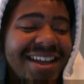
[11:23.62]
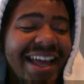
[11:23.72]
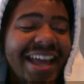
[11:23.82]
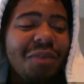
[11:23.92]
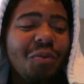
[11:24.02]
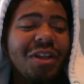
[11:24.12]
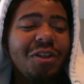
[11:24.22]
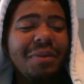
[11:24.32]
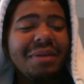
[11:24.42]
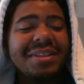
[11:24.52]
And will
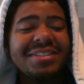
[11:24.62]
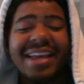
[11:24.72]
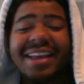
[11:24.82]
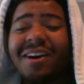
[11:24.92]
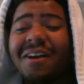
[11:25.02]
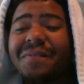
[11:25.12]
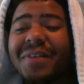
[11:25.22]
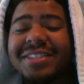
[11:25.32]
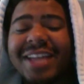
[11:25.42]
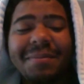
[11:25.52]
you be able to take off
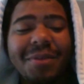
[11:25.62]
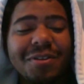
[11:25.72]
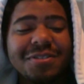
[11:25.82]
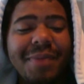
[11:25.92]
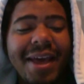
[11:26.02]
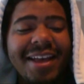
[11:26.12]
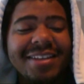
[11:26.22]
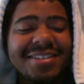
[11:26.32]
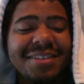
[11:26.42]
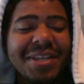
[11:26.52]
Type Null's
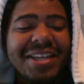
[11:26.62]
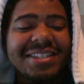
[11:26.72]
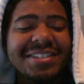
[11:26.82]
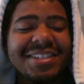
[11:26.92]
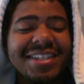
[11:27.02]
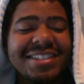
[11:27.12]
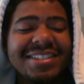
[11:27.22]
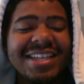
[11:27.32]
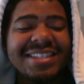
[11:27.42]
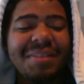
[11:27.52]
mask? Because it
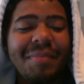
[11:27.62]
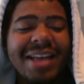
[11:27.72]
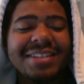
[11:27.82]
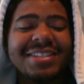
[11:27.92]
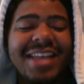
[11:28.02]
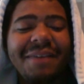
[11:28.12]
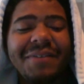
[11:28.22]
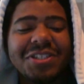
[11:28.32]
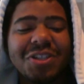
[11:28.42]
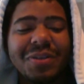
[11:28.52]
says the mask is
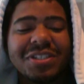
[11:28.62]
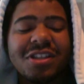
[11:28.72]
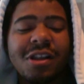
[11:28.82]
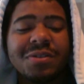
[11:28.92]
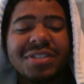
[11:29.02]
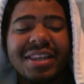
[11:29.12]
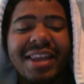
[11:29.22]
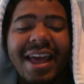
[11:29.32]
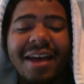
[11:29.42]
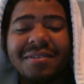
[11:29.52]
heavy, so it slows it
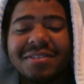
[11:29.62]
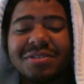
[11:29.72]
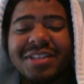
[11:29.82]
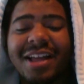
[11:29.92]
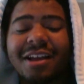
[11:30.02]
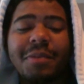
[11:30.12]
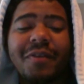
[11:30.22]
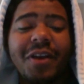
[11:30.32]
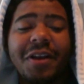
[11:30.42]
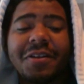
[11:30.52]
down. So it's not going to be
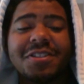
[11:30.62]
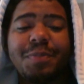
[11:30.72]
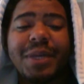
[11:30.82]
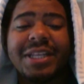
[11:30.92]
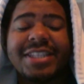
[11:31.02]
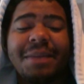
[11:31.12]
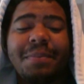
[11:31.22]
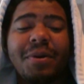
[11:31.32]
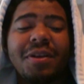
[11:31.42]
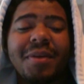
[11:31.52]
a very speed type
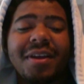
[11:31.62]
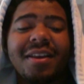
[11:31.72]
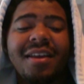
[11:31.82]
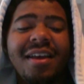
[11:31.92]
Pokemon.